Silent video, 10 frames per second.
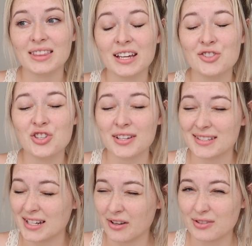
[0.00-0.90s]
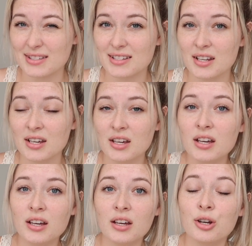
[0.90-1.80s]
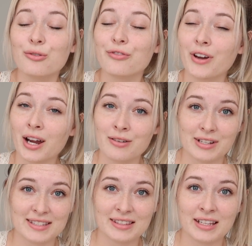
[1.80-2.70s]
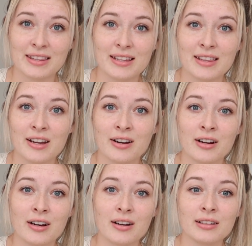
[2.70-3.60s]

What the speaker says: They just announced very recently that they're